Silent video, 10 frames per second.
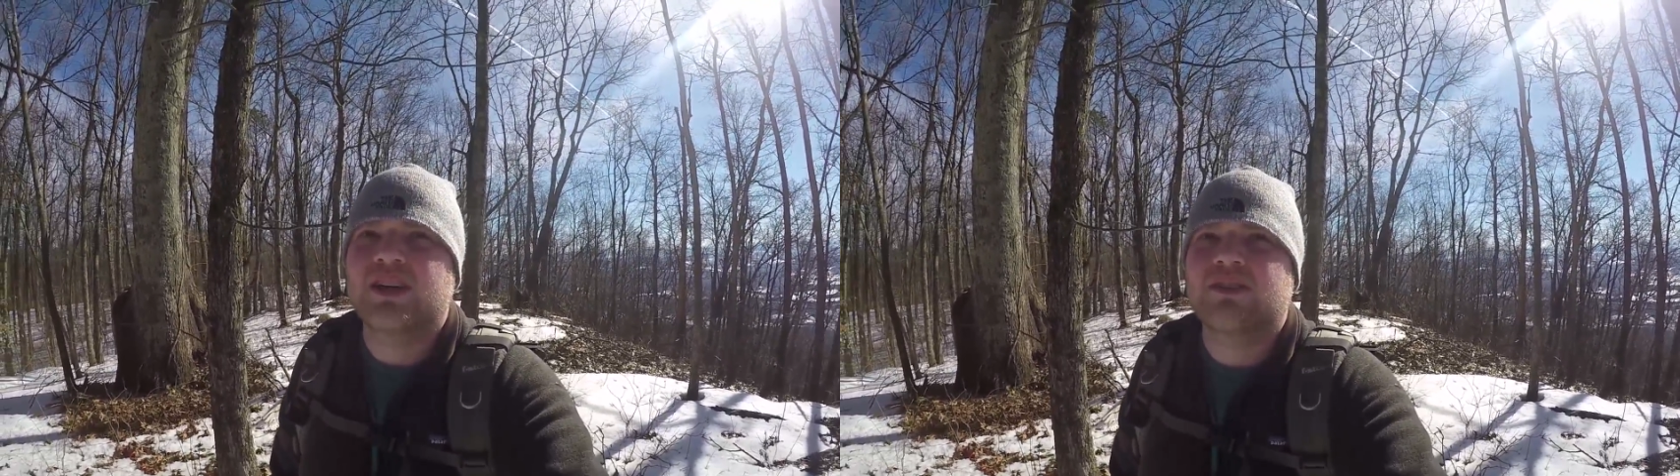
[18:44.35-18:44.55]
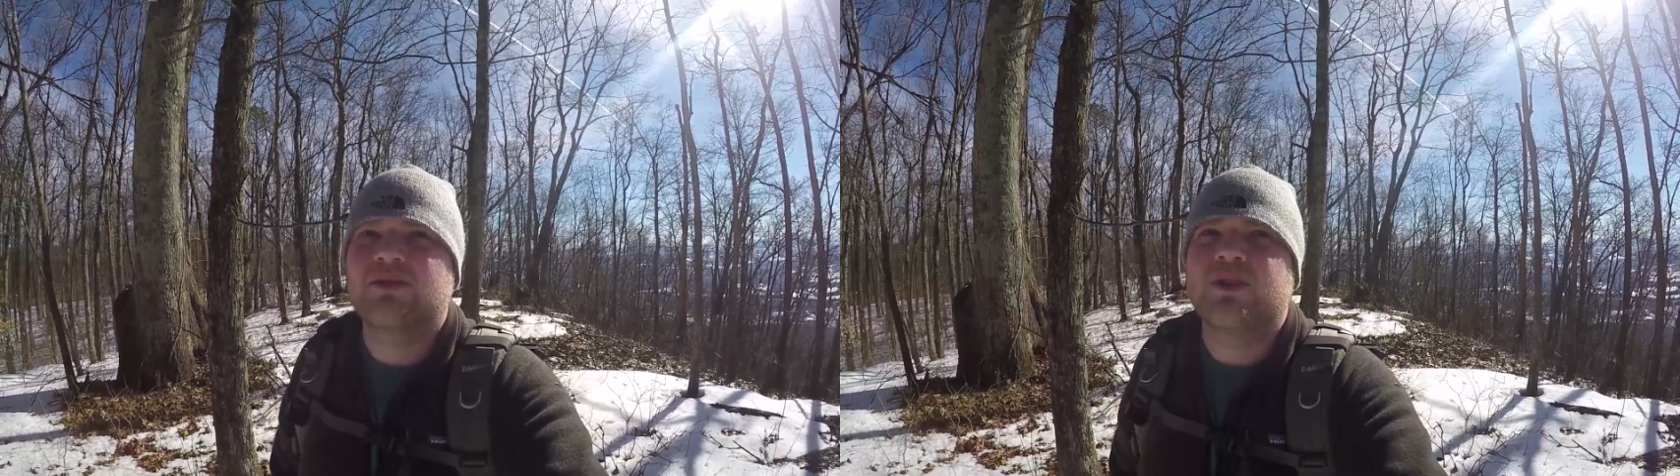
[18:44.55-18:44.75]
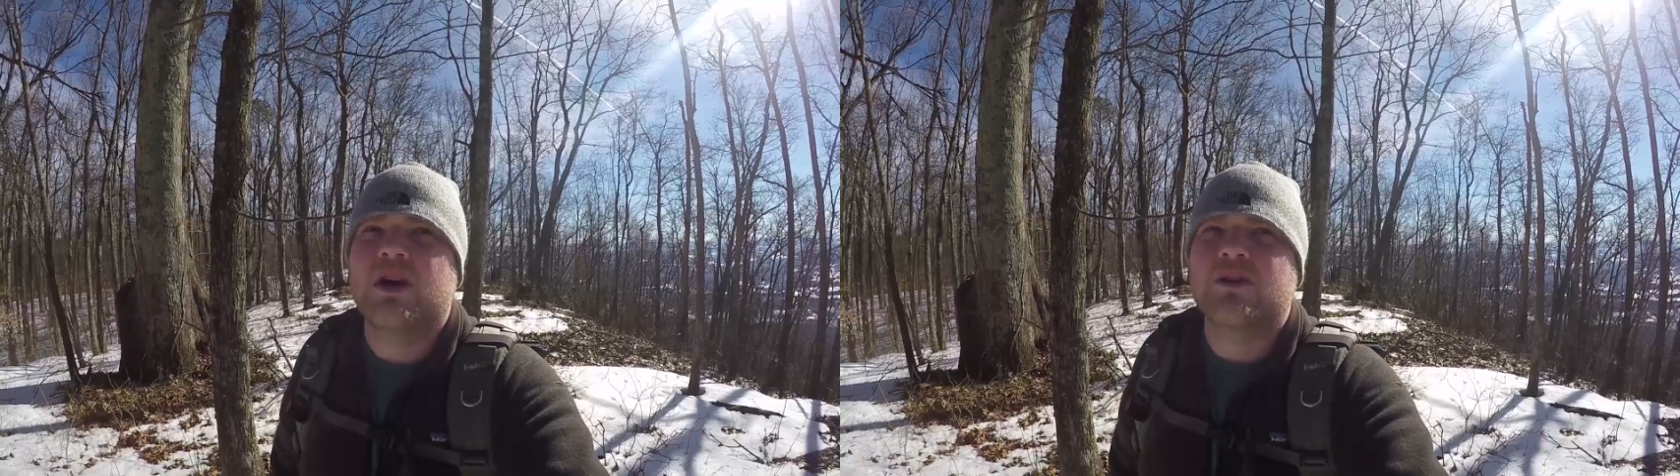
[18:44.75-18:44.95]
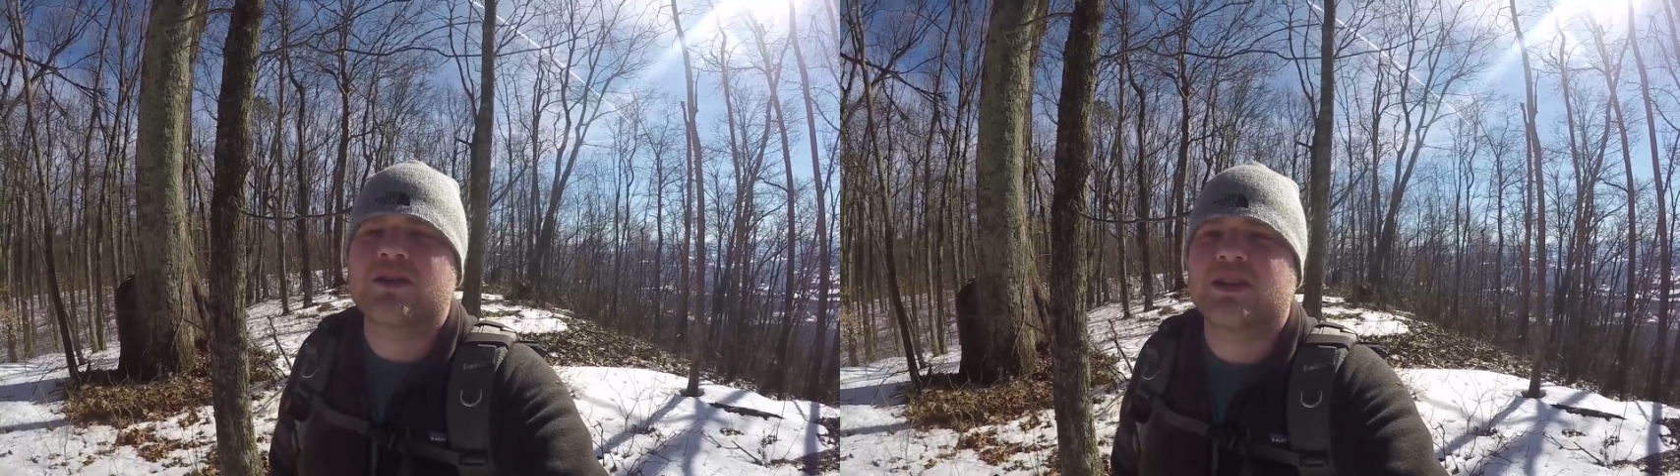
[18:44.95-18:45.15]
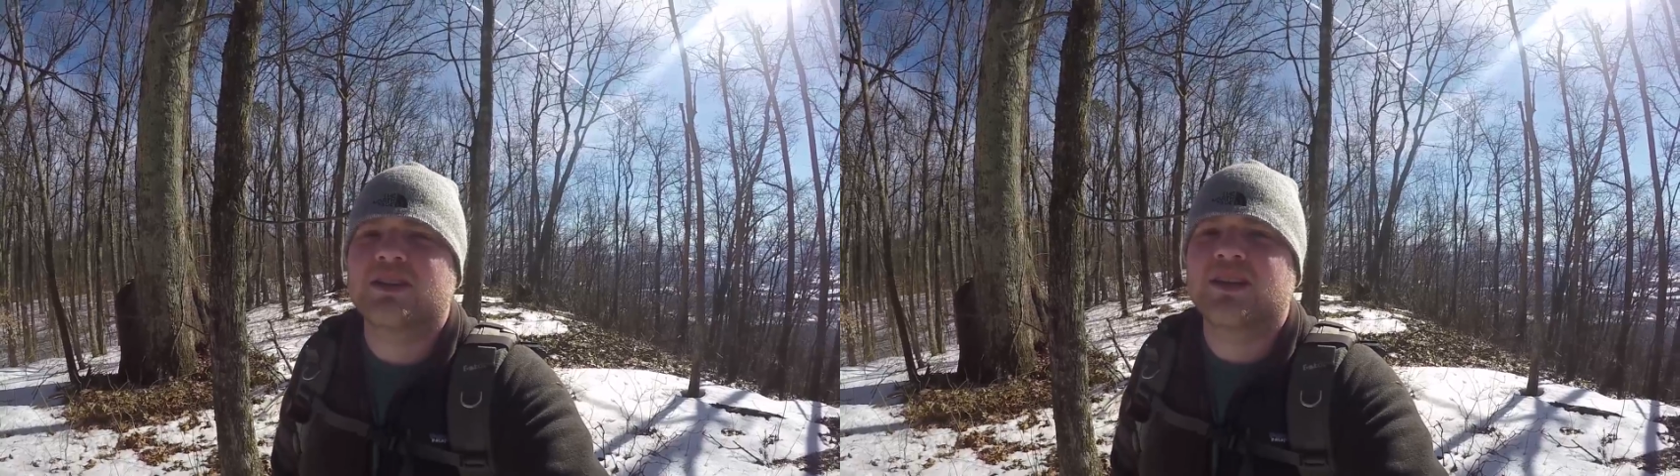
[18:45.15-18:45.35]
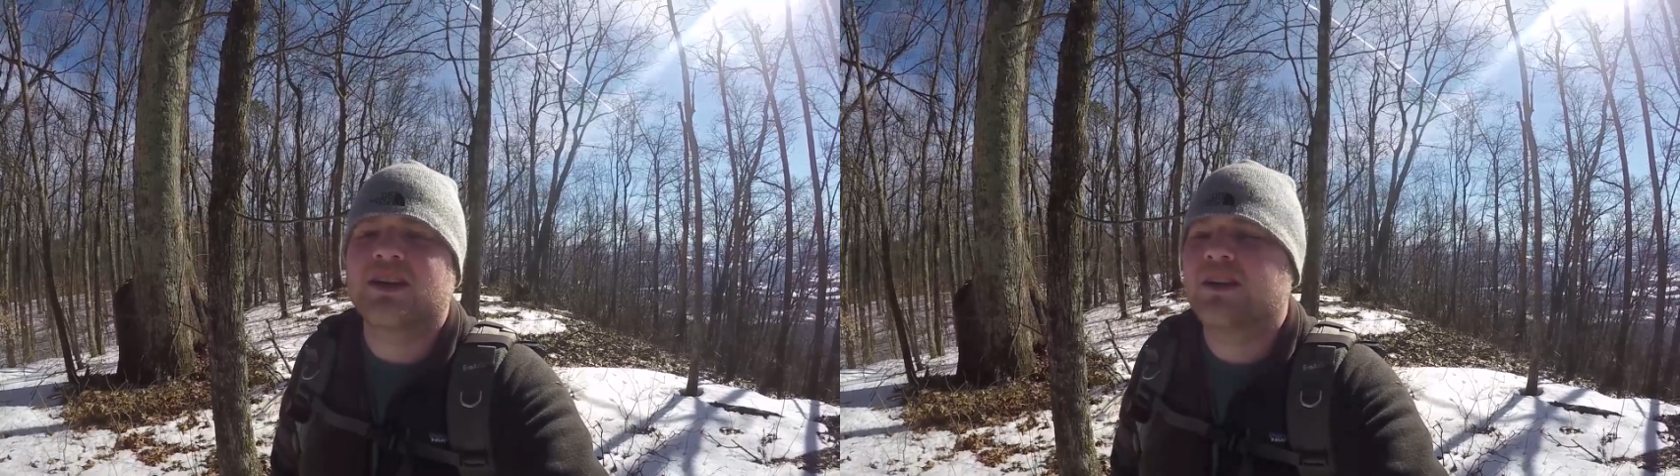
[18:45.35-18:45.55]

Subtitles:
take a few hours to get there.